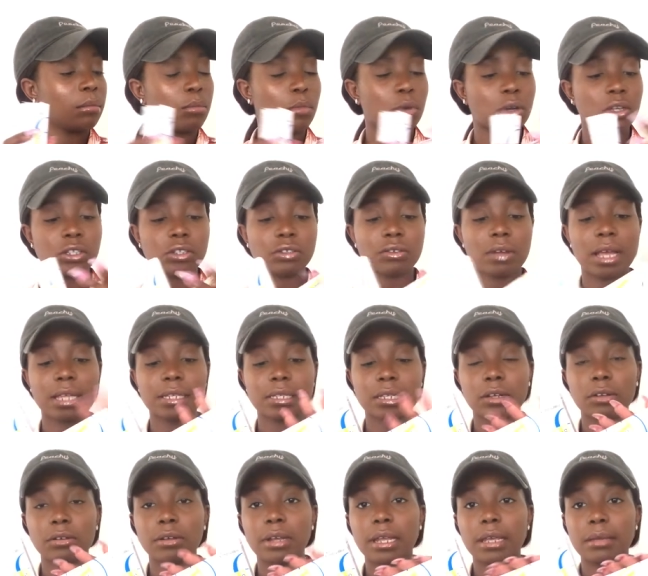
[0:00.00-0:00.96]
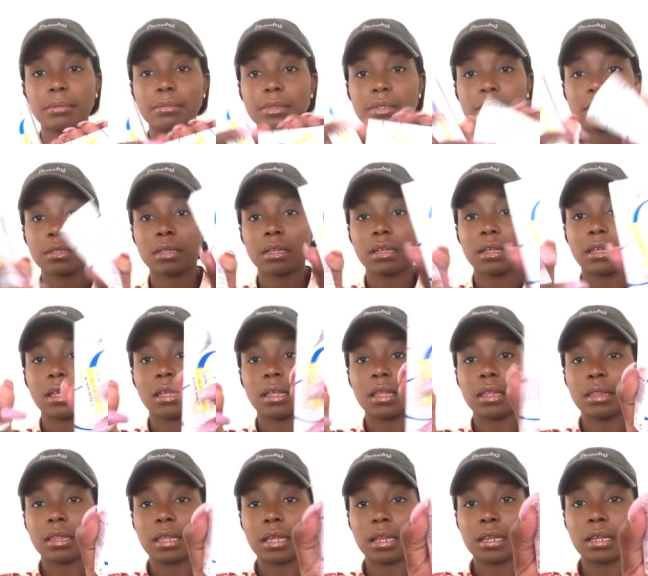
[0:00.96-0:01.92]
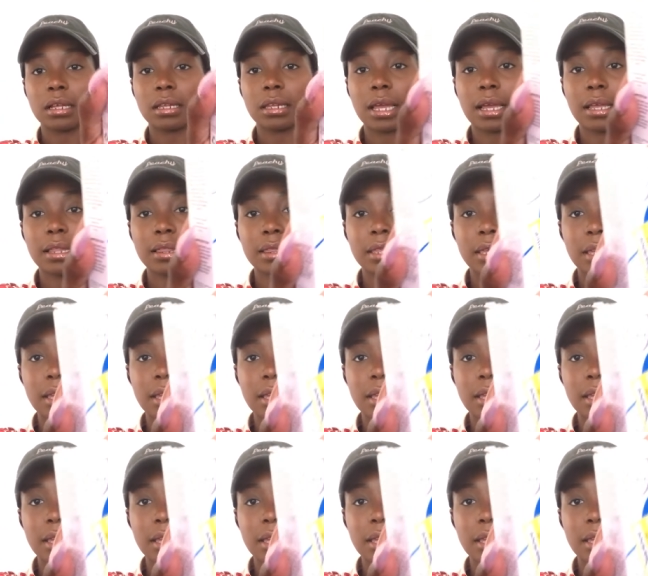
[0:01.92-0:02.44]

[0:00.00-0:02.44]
moisturizing creams. They look like